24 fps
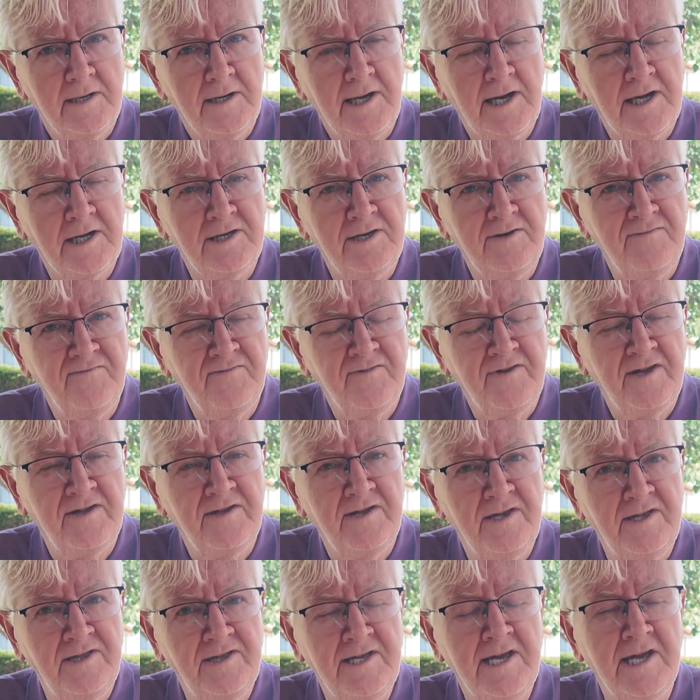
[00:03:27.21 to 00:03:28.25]
And in
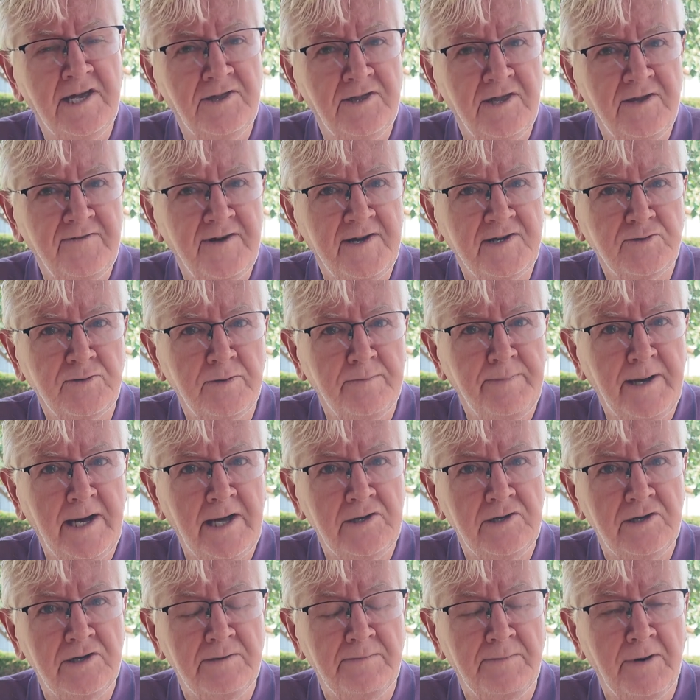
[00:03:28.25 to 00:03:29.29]
the end, they've had to
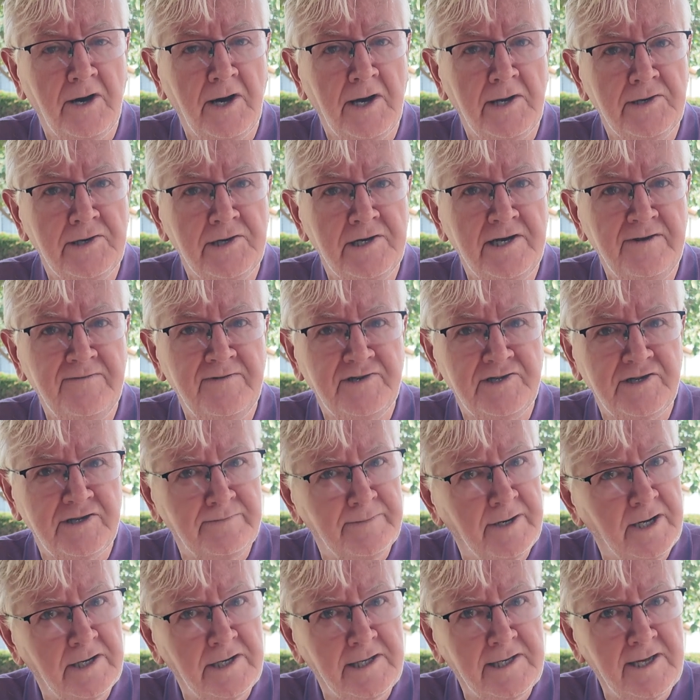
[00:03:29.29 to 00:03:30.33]
abandon the mine and leave it to the
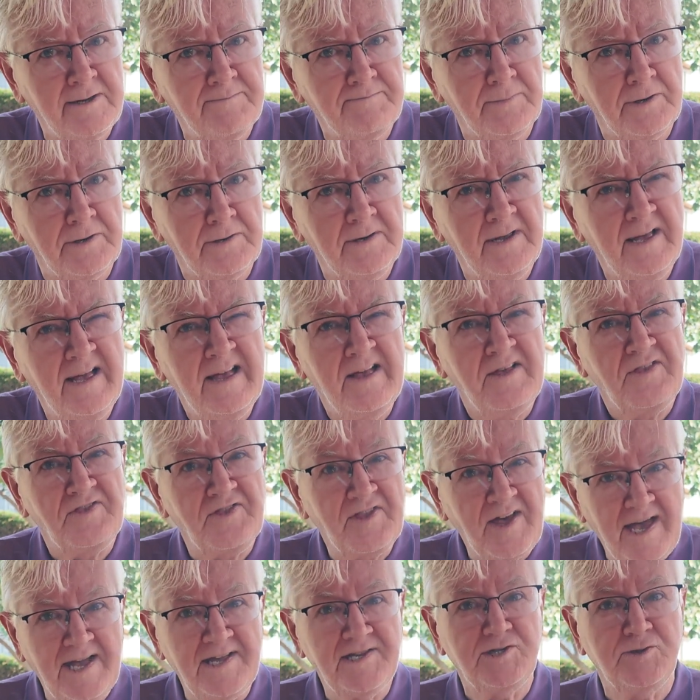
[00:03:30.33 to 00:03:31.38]
Mali government.
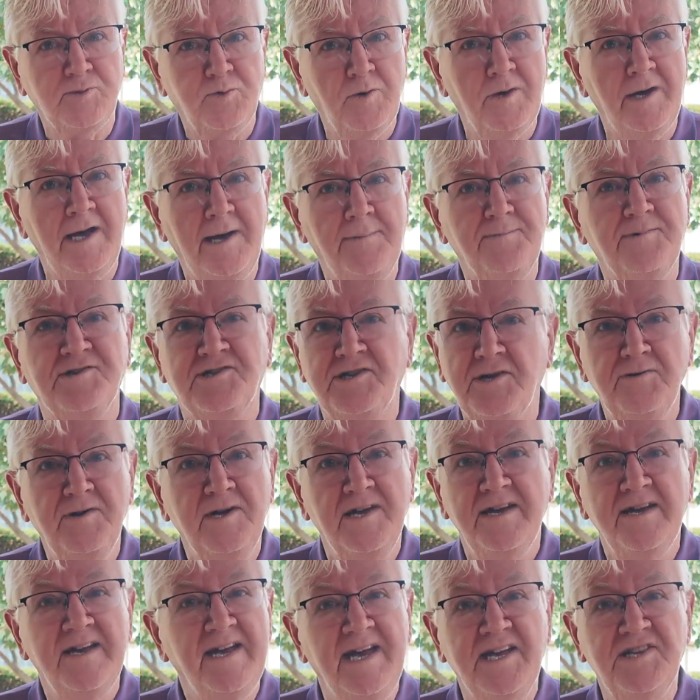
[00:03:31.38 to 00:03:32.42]
That's what happened. So
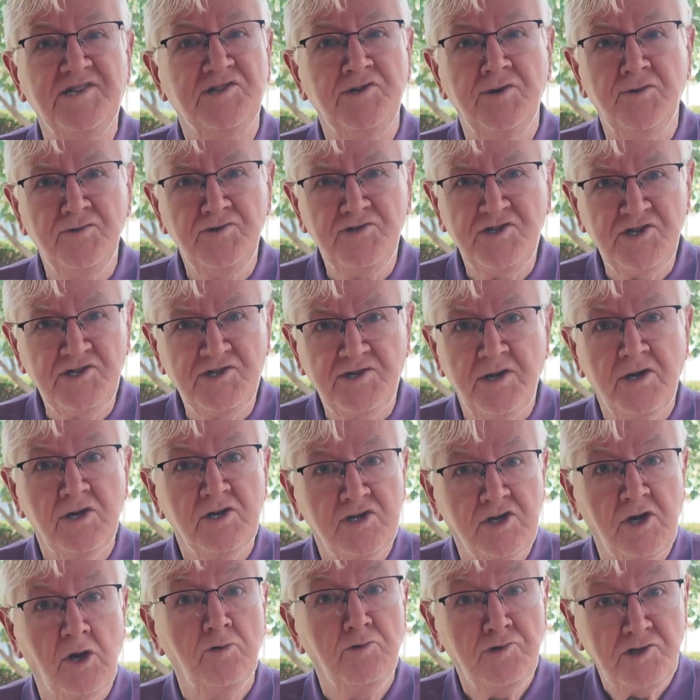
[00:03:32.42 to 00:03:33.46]
it's not just
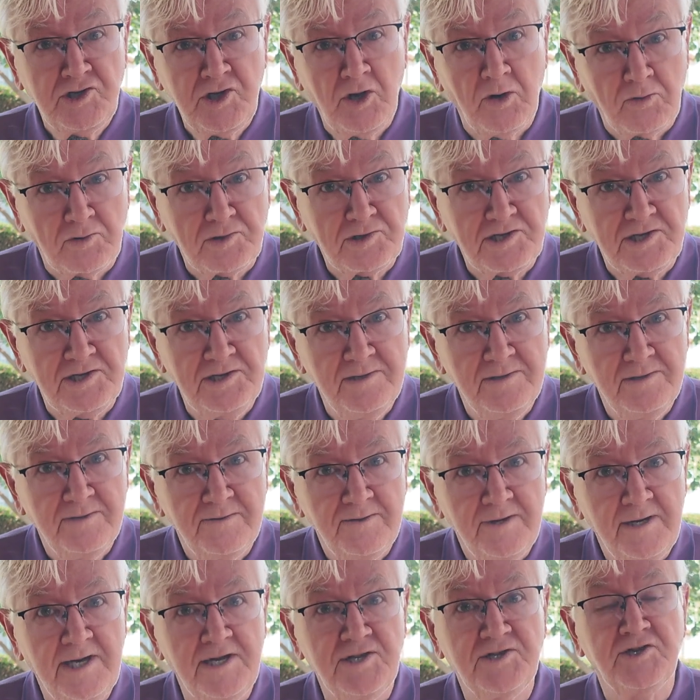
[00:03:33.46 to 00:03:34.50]
gold stocks.
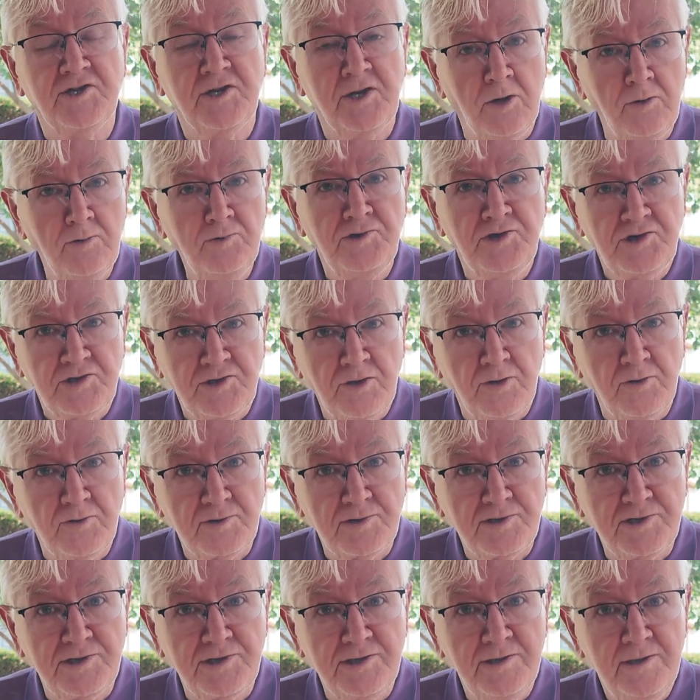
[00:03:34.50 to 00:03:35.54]
It's gold
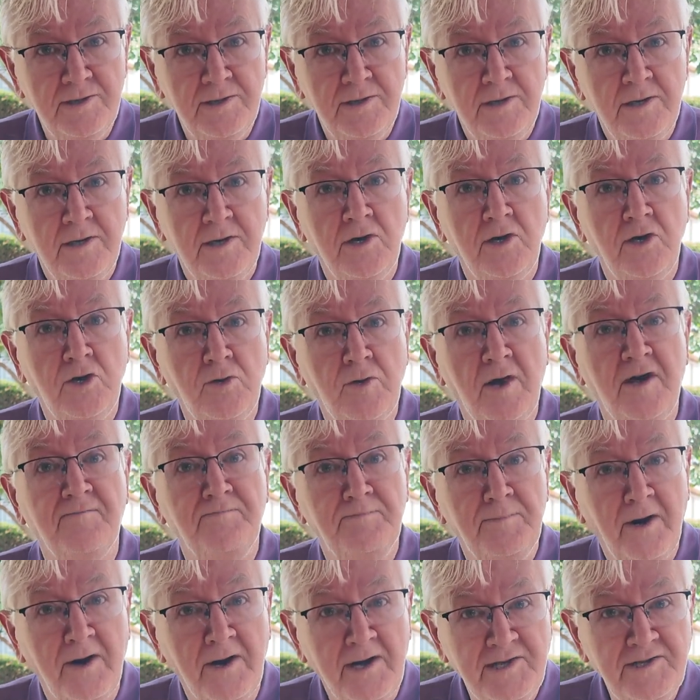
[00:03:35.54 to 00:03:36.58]
stocks who have
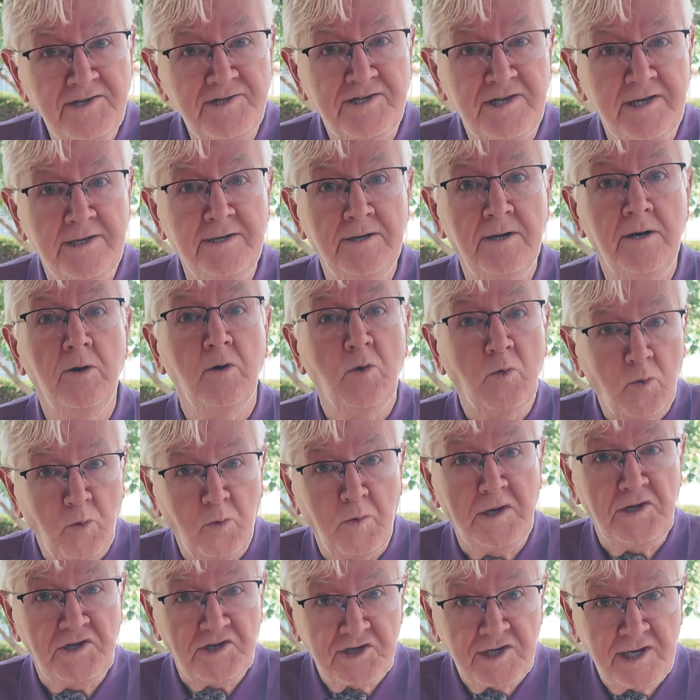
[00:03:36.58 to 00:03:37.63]
mines in
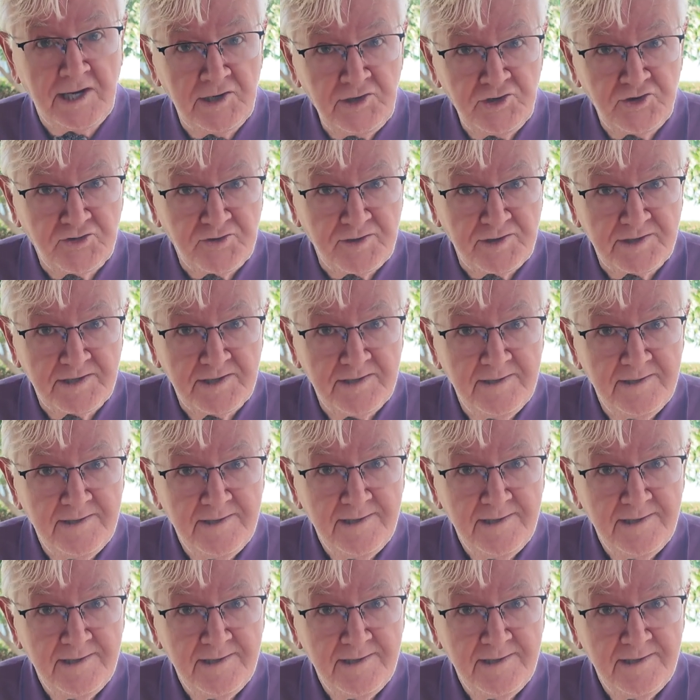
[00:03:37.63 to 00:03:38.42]
which countries.